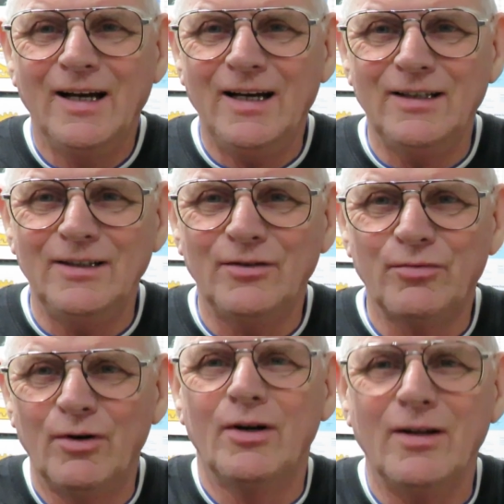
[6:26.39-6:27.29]
And he
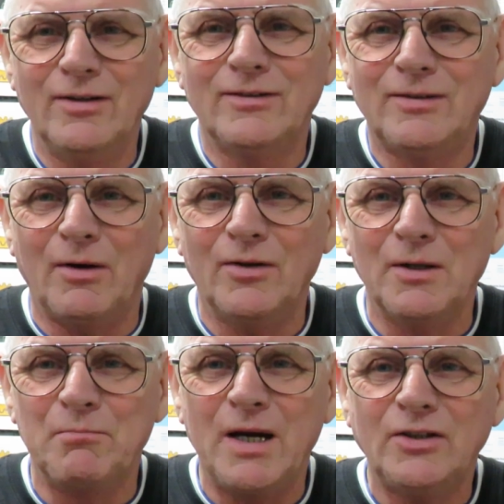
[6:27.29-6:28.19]
threw it on
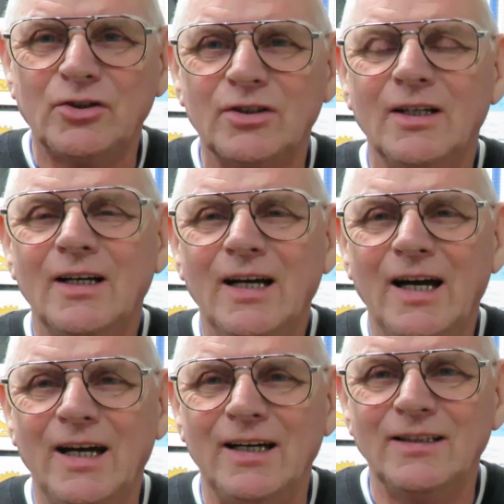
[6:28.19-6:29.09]
the bench,
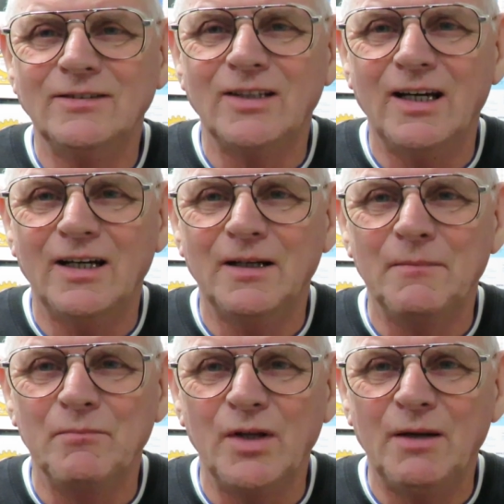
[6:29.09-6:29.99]
and
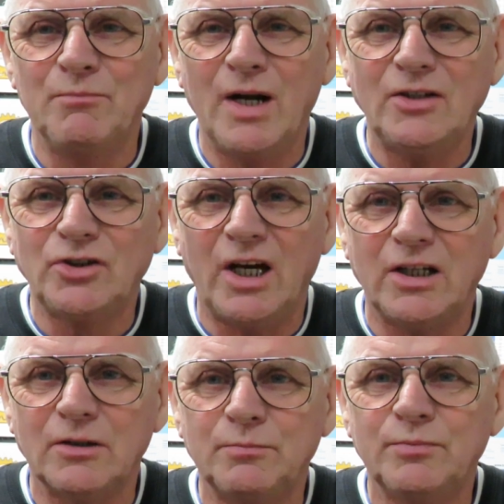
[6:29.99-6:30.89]
Brad
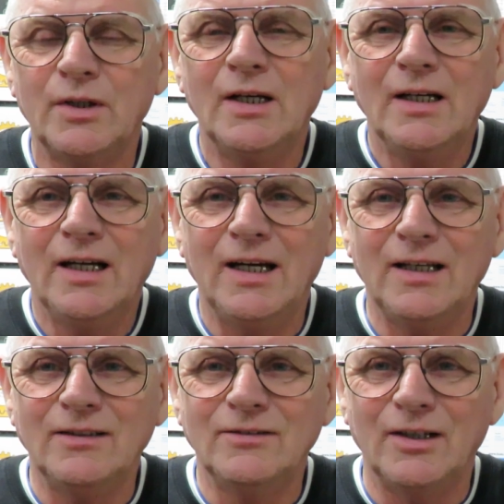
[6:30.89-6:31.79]
Jacobs
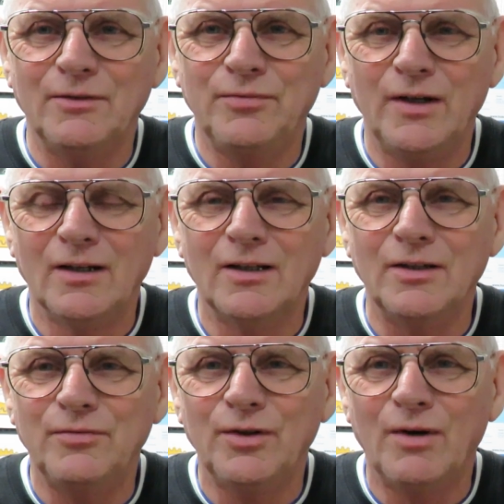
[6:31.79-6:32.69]
and Phil
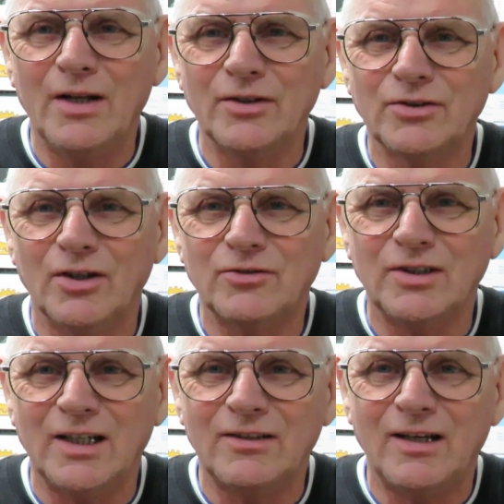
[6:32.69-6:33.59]
and a few others got
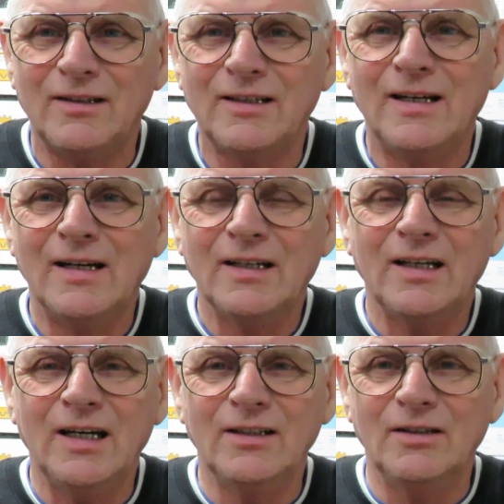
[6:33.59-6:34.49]
together,
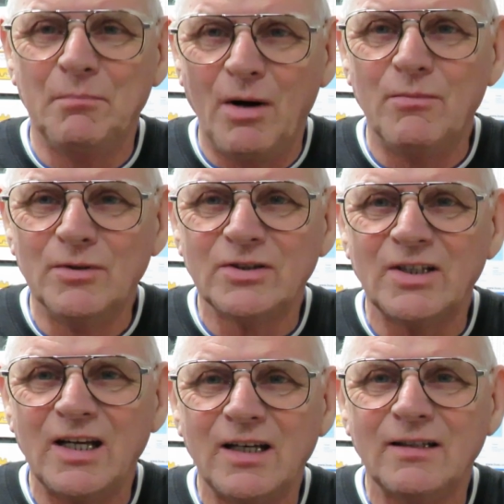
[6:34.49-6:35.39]
and the Bob was
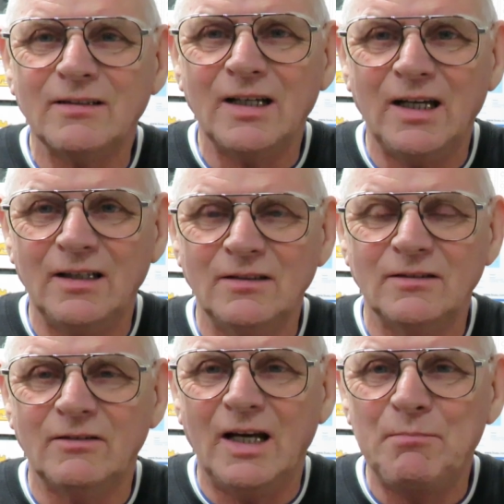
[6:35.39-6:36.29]
there,
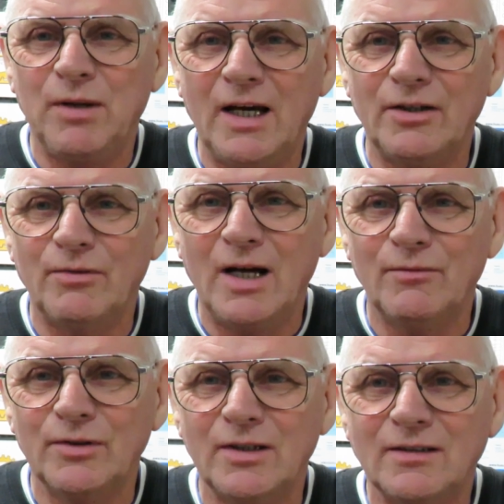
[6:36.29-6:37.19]
and they played
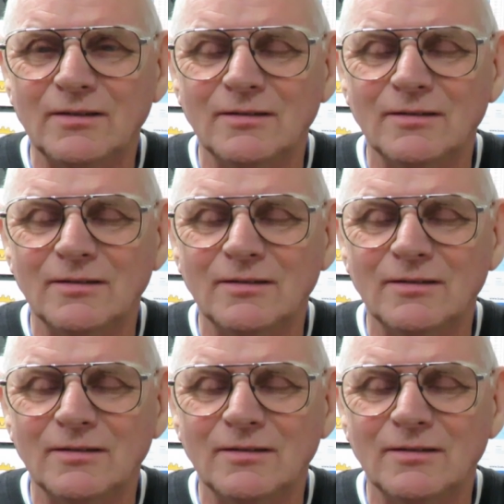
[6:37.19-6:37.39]
around with it,